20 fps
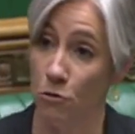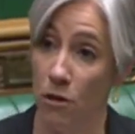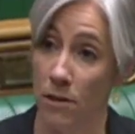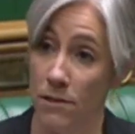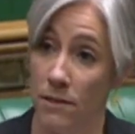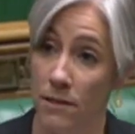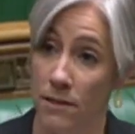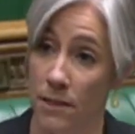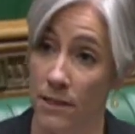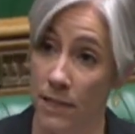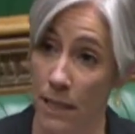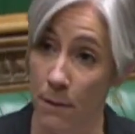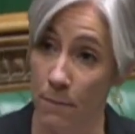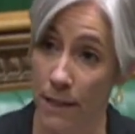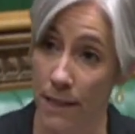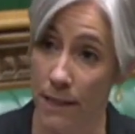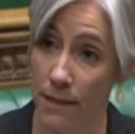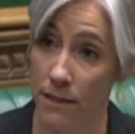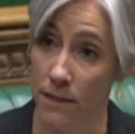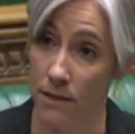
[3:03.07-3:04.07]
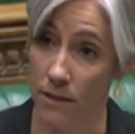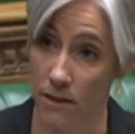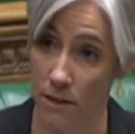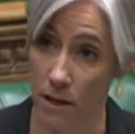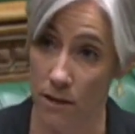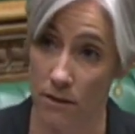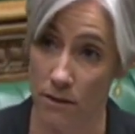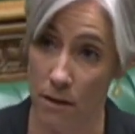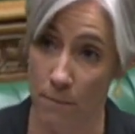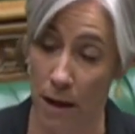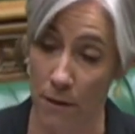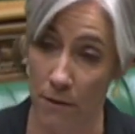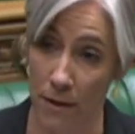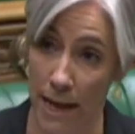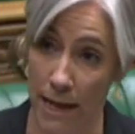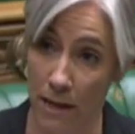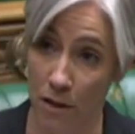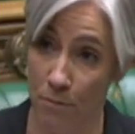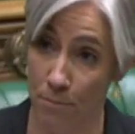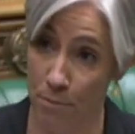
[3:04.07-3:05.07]
trusts that are deeply concerned about the
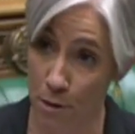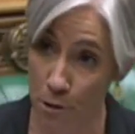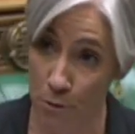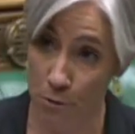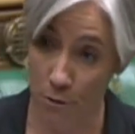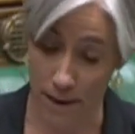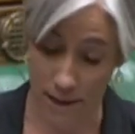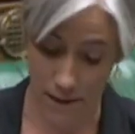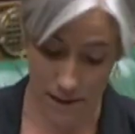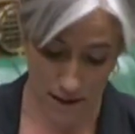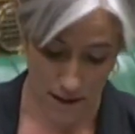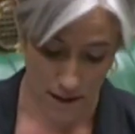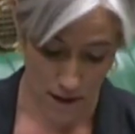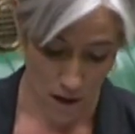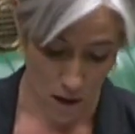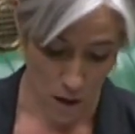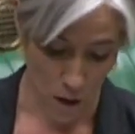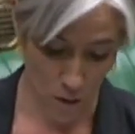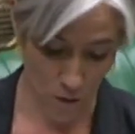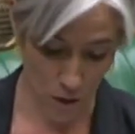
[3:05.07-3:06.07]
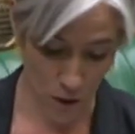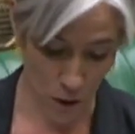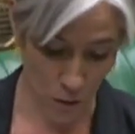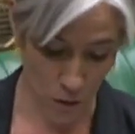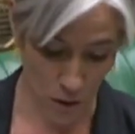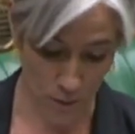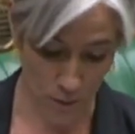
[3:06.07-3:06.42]
lack of progress on the new